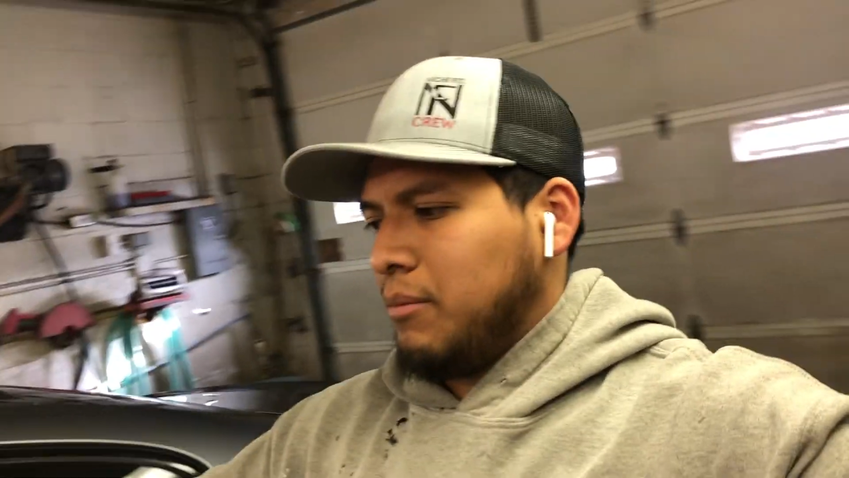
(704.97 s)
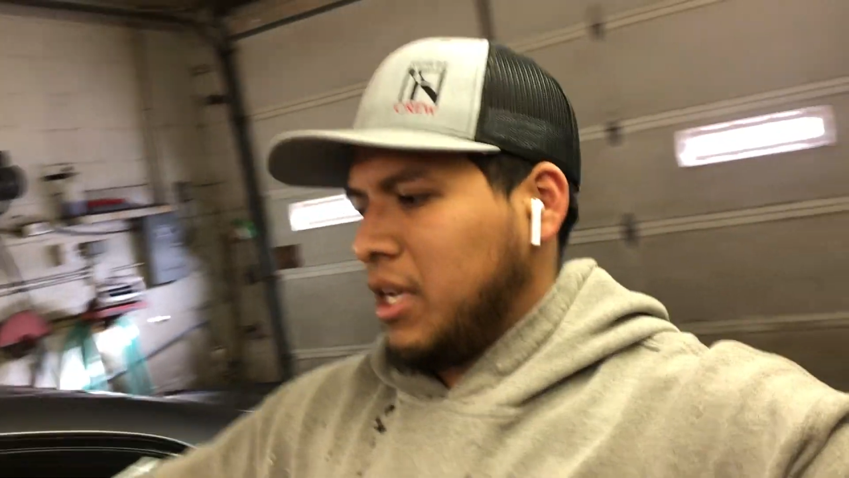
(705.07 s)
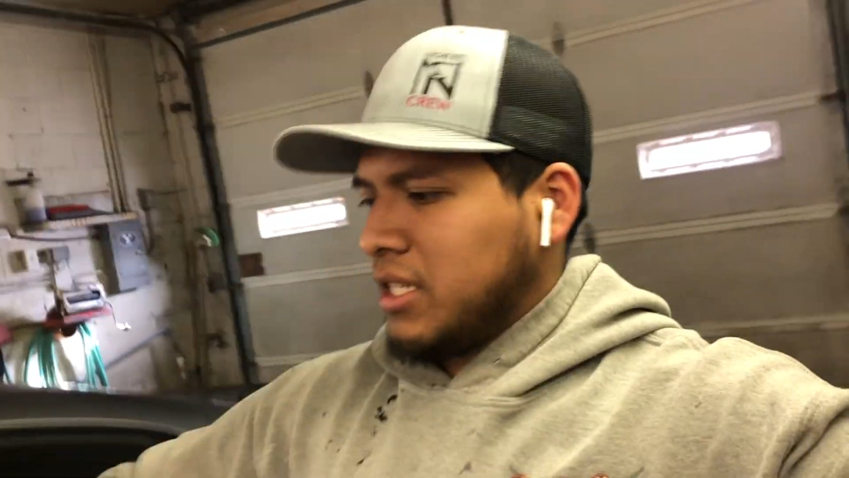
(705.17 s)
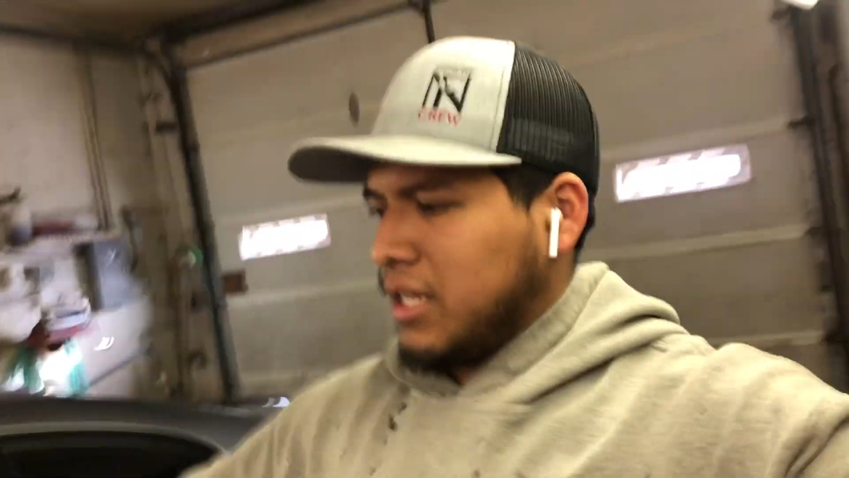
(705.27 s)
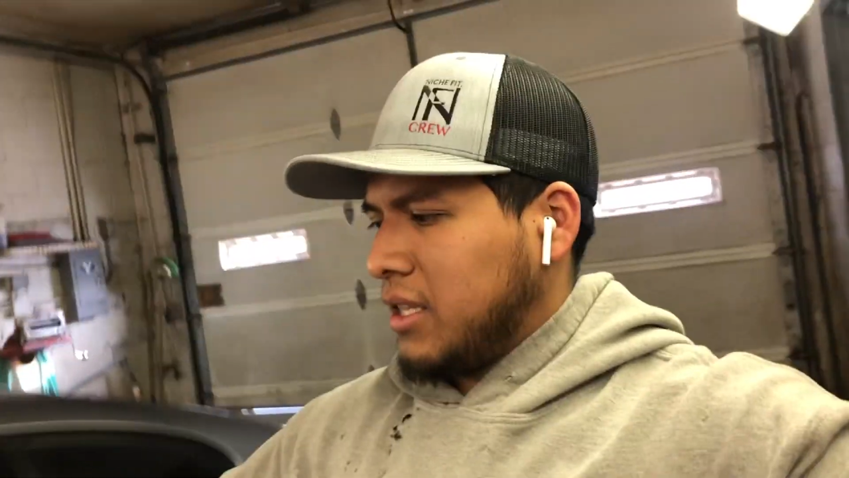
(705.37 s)

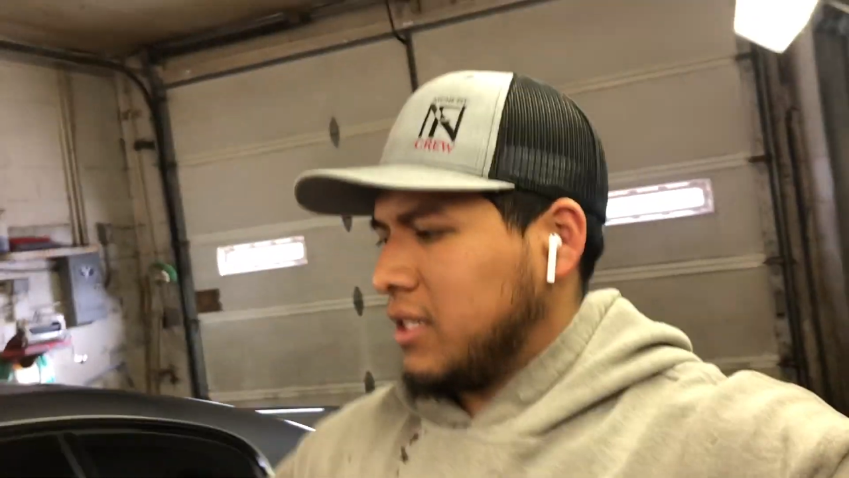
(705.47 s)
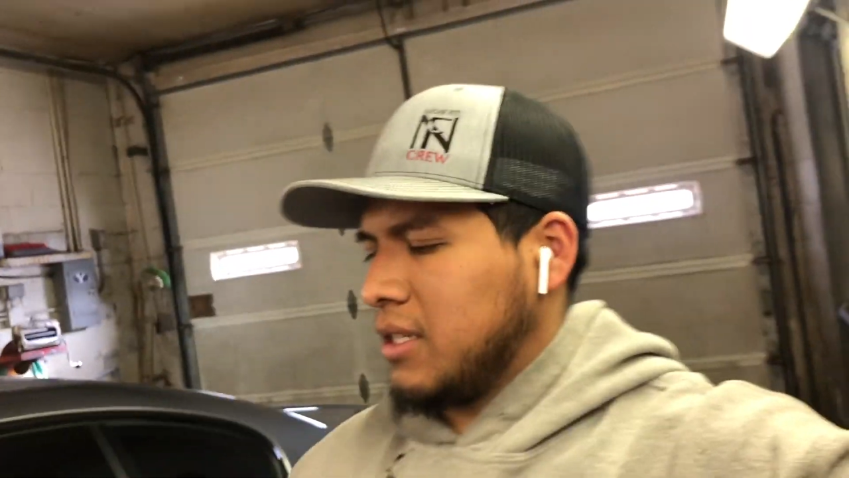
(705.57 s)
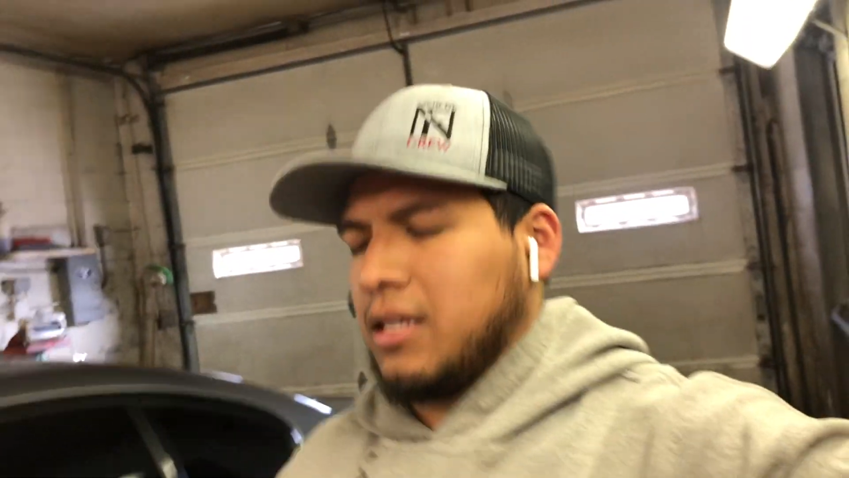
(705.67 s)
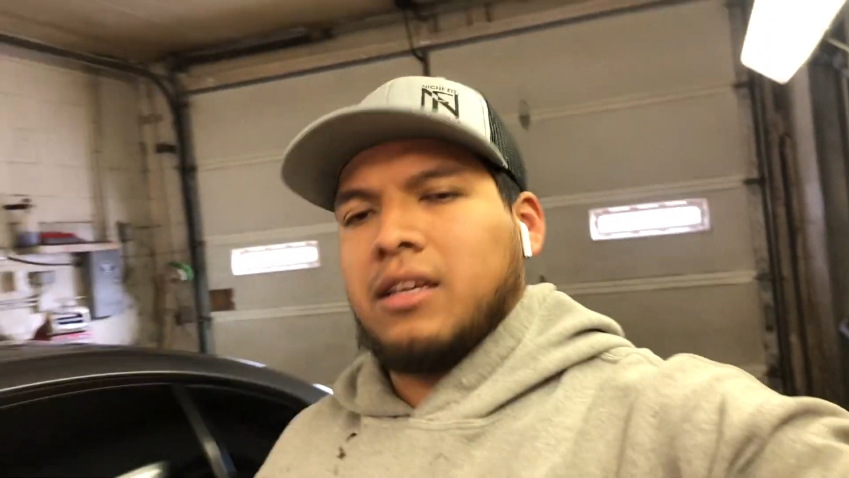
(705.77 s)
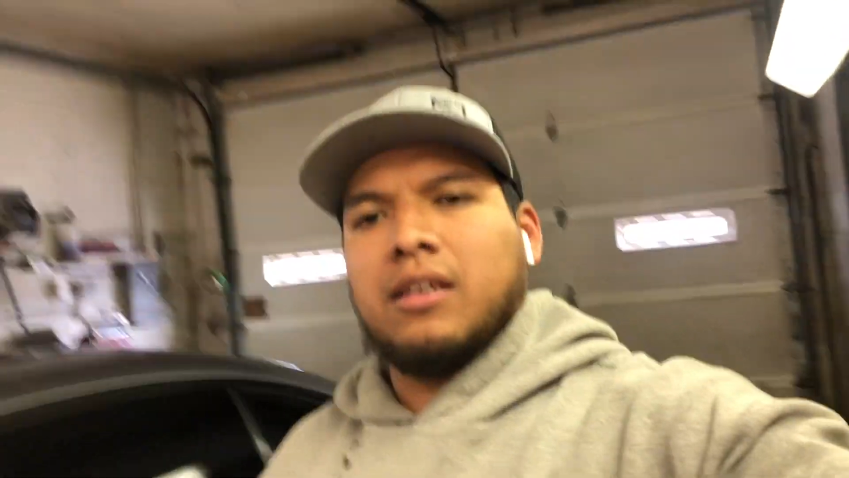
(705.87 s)
basically in
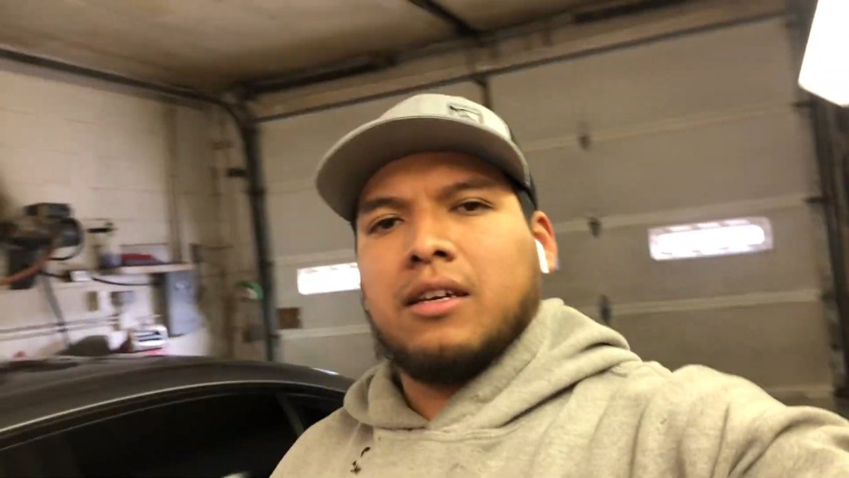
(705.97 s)
this